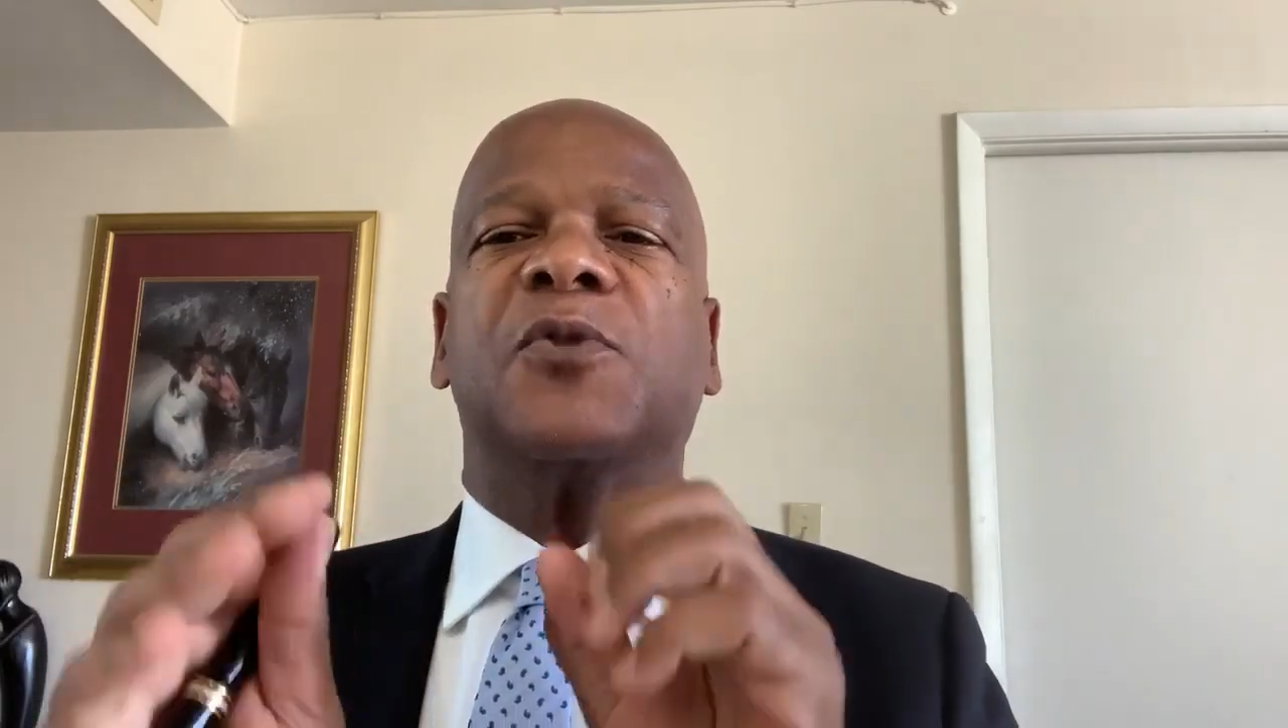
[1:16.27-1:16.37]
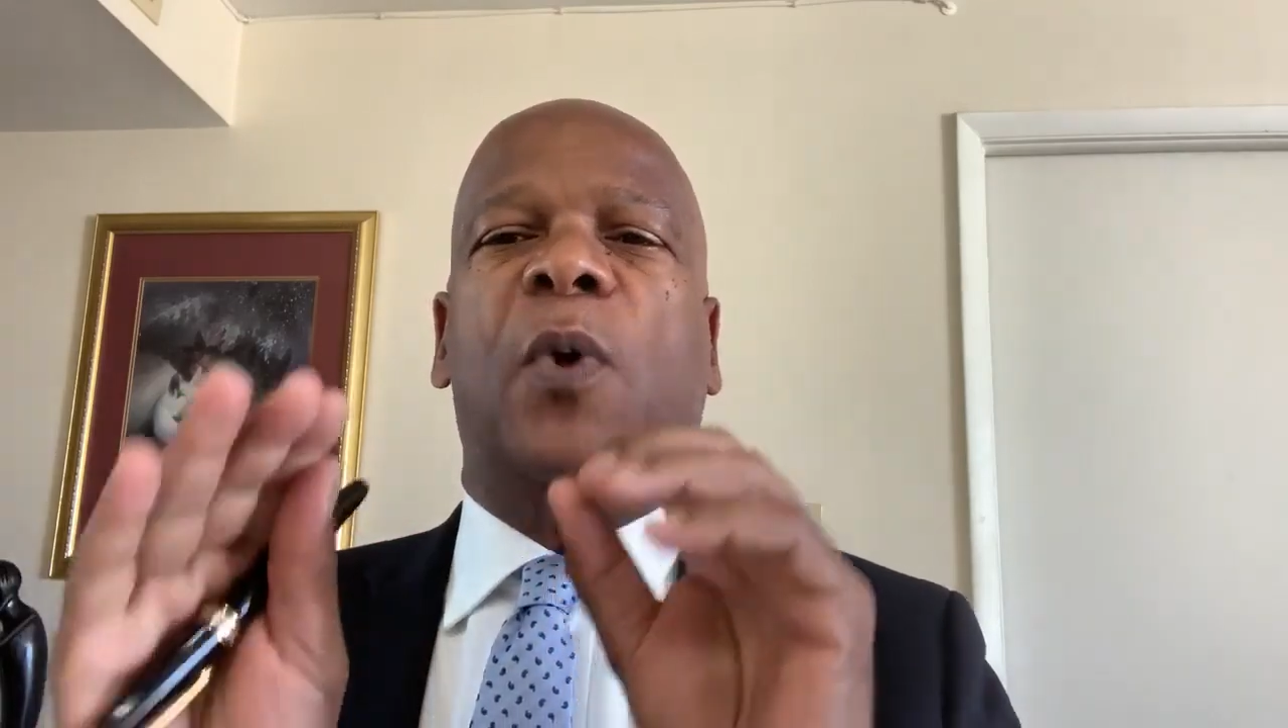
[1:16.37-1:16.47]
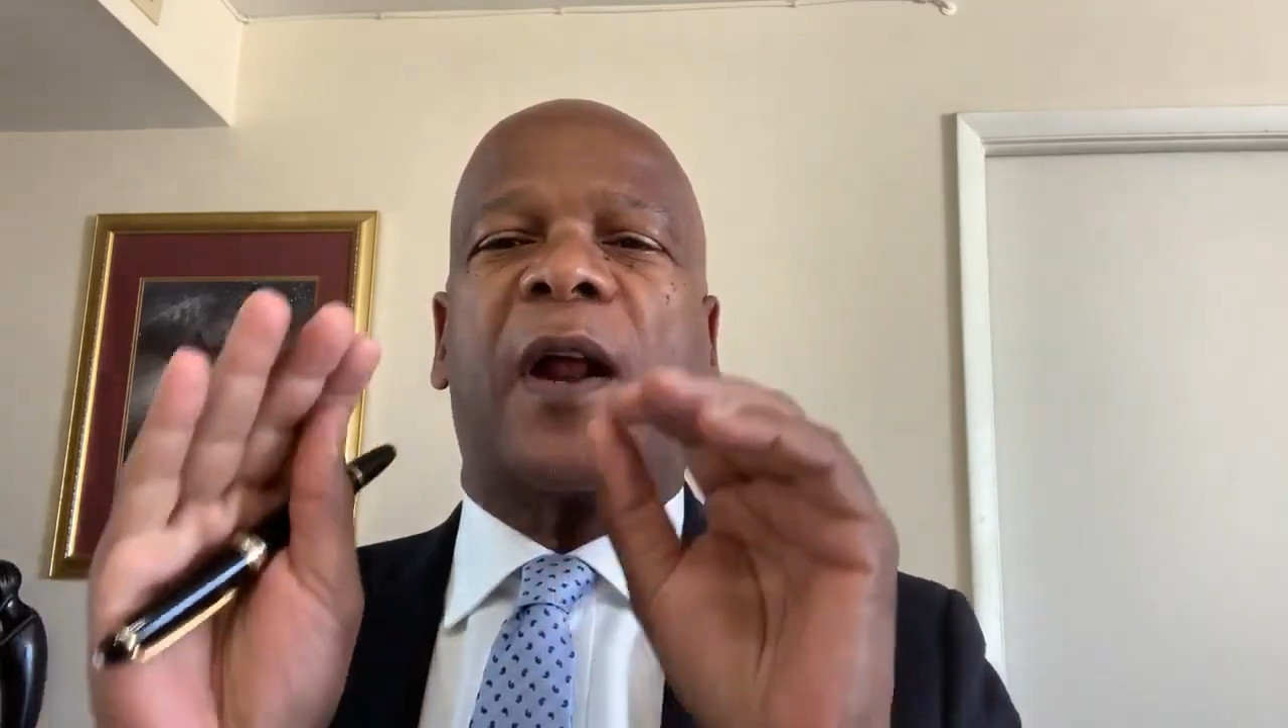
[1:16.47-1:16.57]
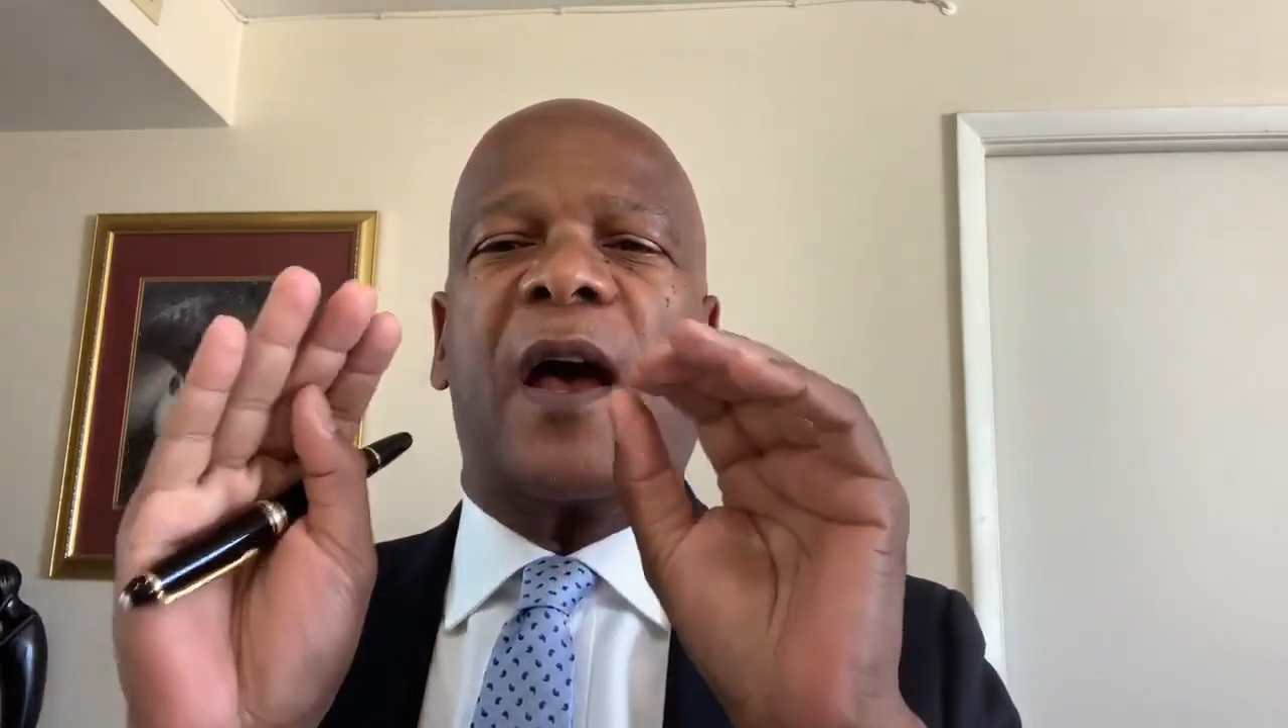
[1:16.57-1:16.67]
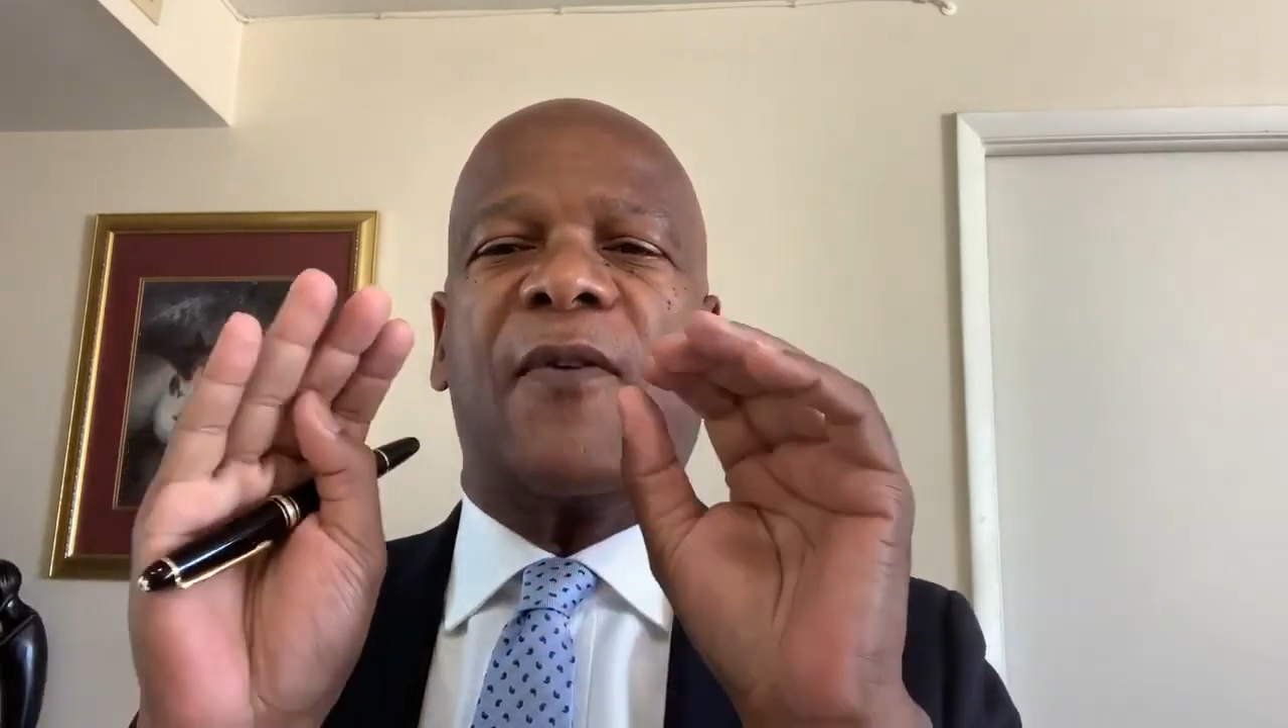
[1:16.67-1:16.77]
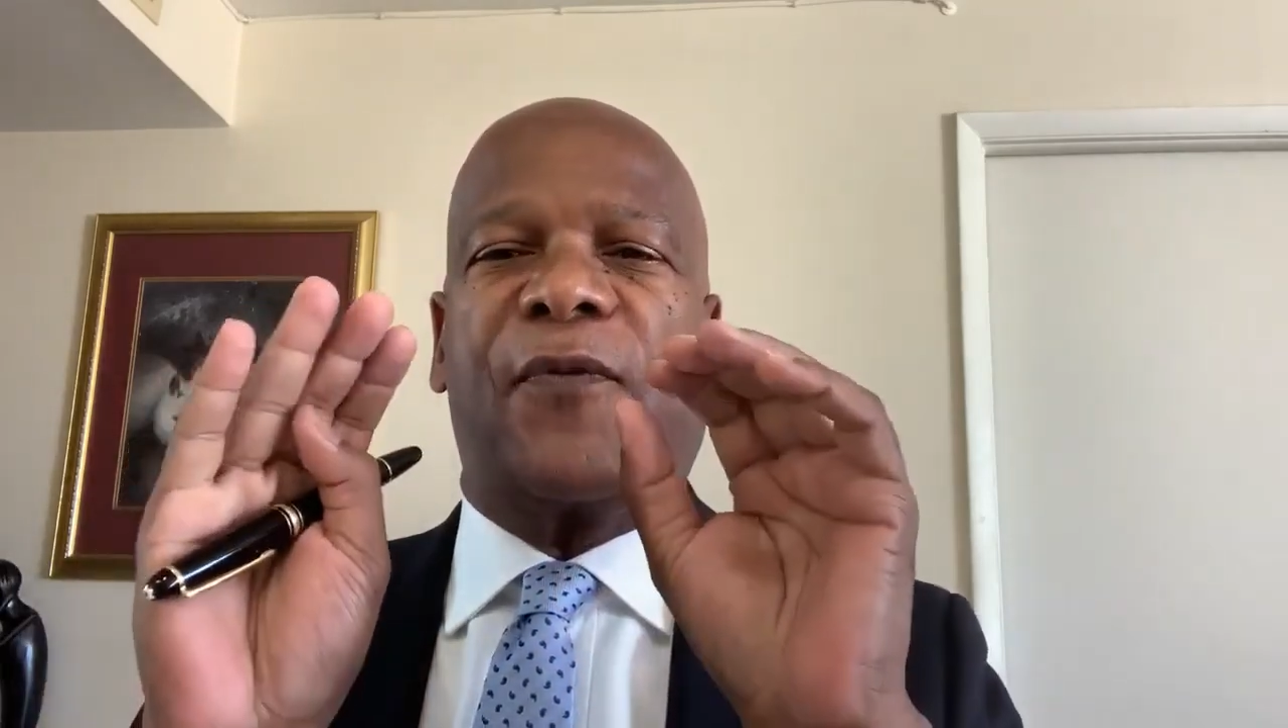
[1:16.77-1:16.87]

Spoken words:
what I